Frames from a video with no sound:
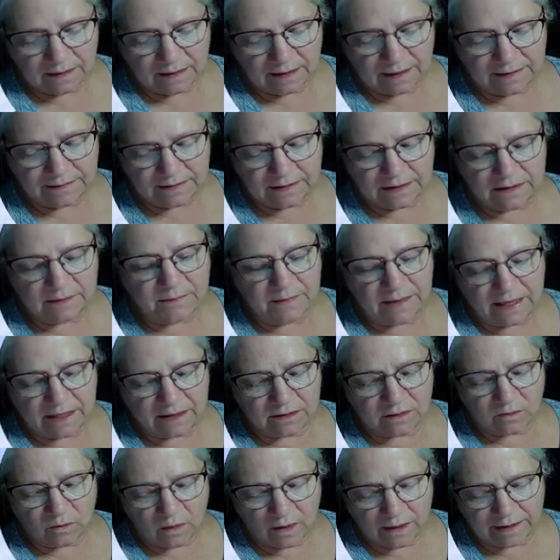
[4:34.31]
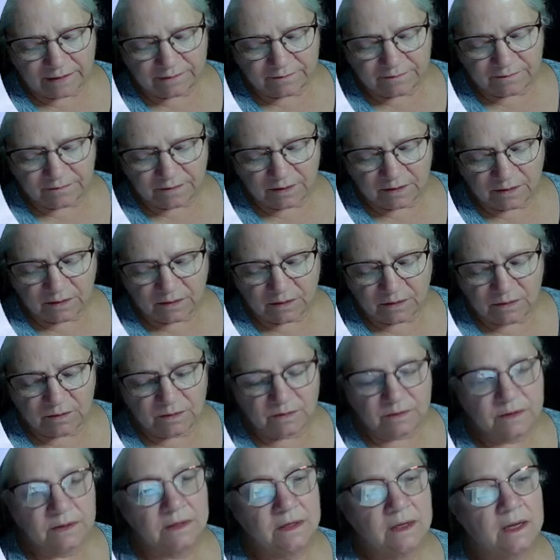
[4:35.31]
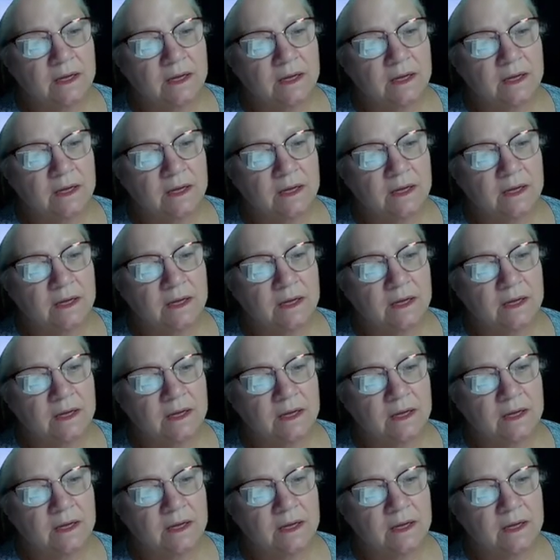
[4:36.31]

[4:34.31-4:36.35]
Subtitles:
And then a mantle-wide flow